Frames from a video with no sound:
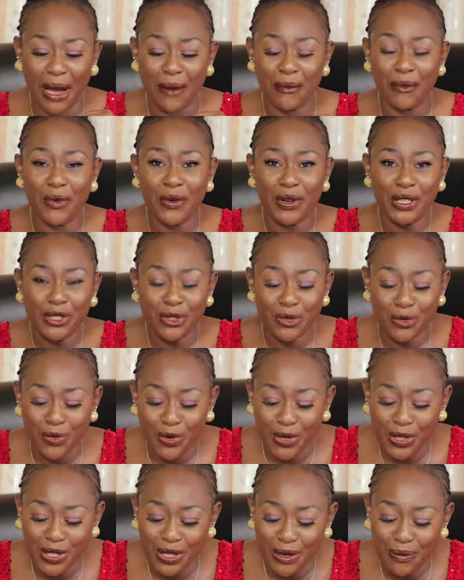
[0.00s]
I'm going to
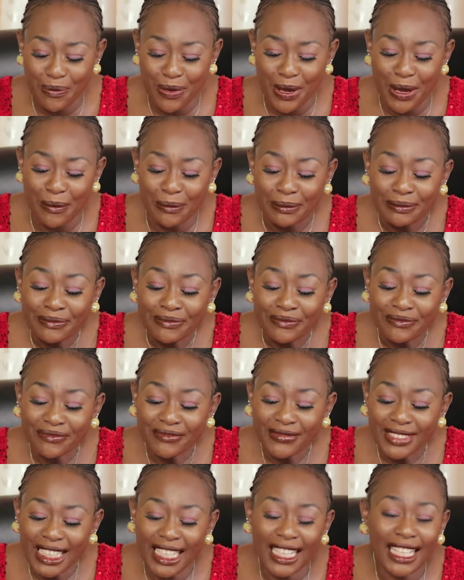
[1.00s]
worship him.
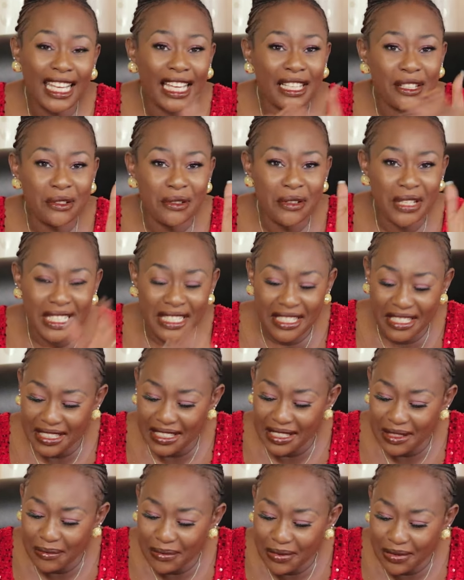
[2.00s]
And I go and
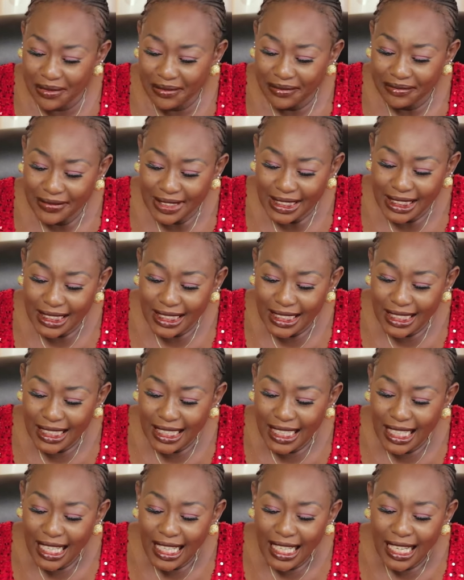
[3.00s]
sleep.
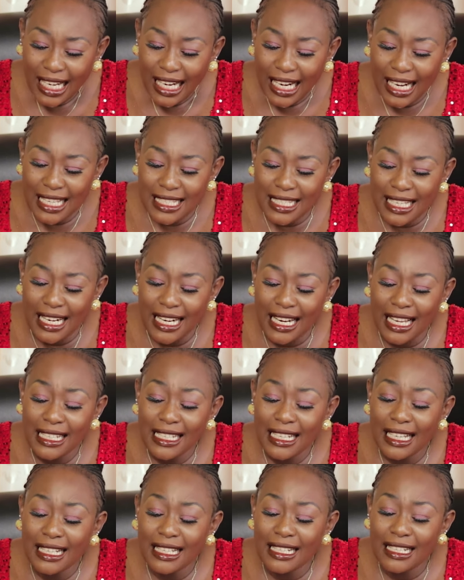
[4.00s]
As an
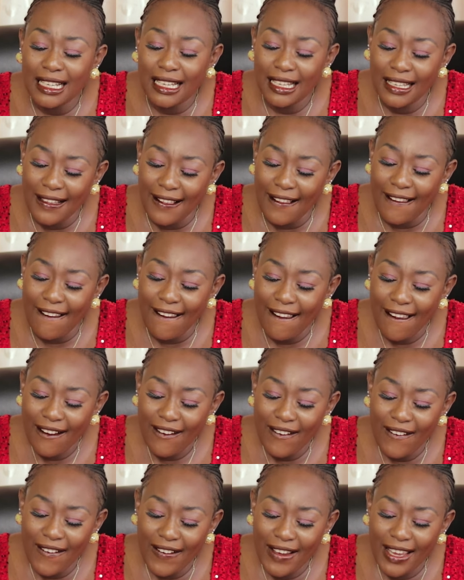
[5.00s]
undergrad,
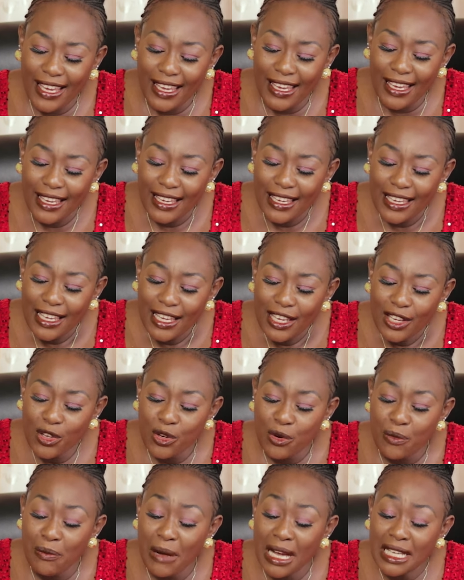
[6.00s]
okay.
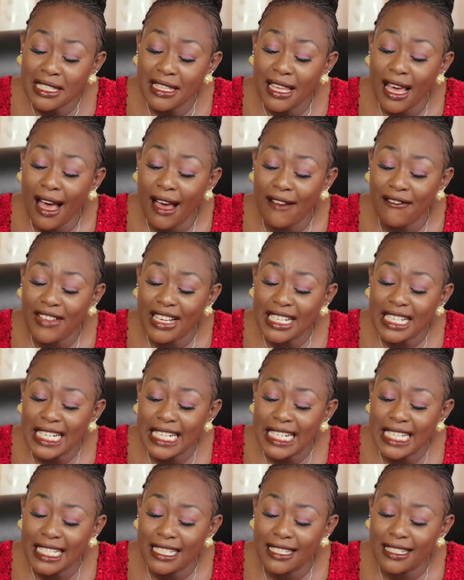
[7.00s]
You must have at
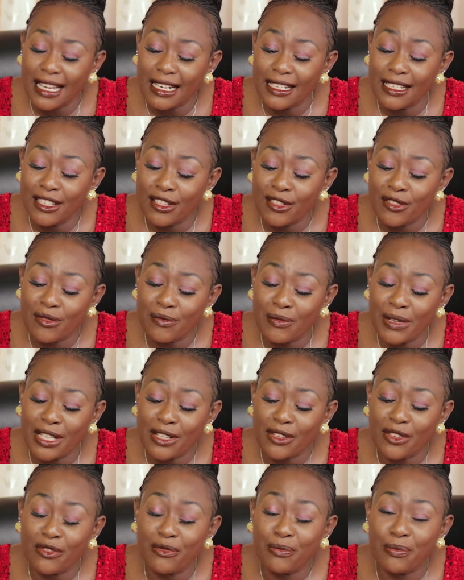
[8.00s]
least an
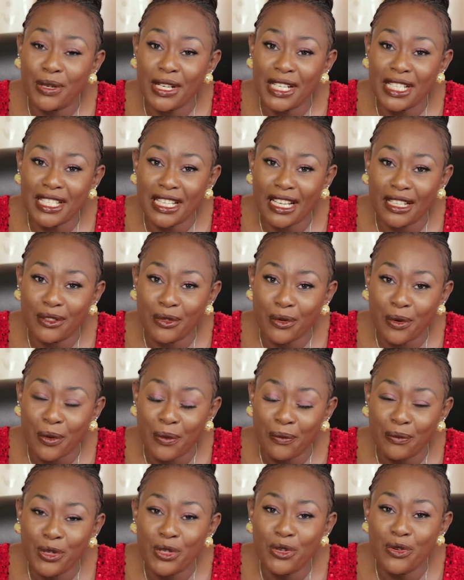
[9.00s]
instrument of praise at
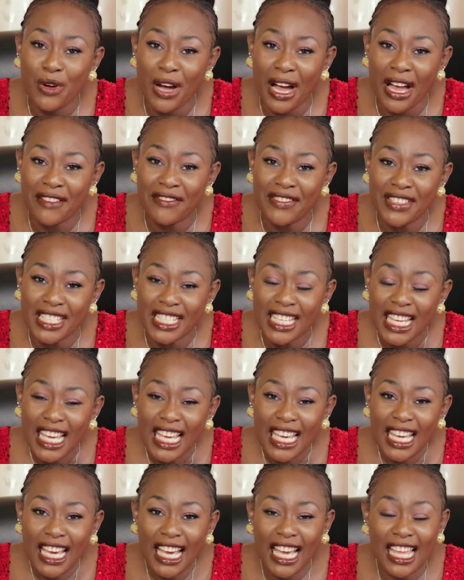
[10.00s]
home. Do you have it?
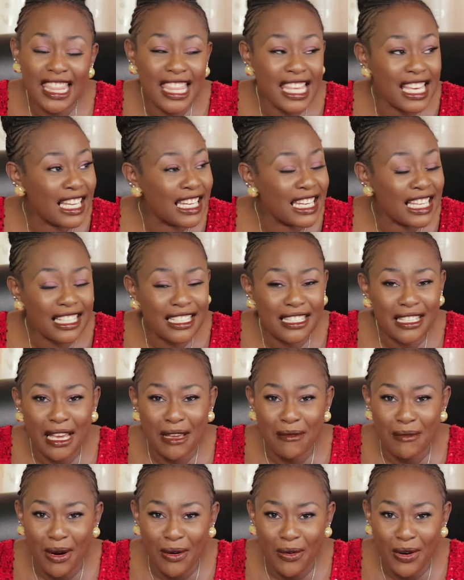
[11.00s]
I think next
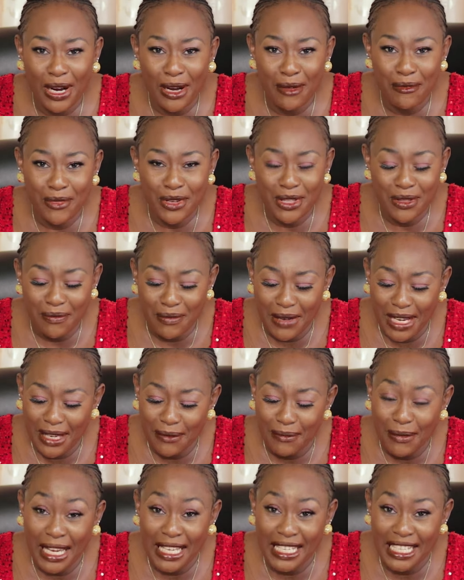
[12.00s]
time I'll come with
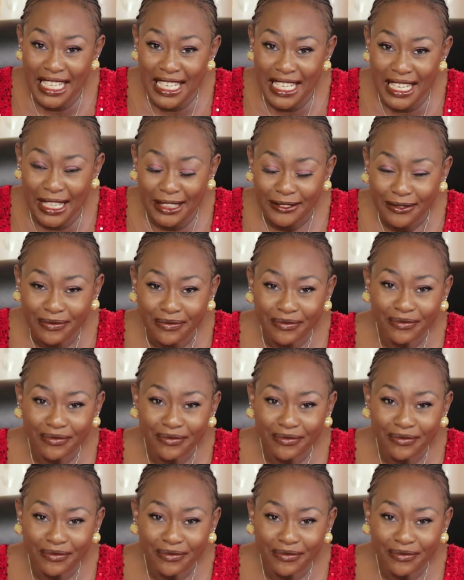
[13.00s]
mine here.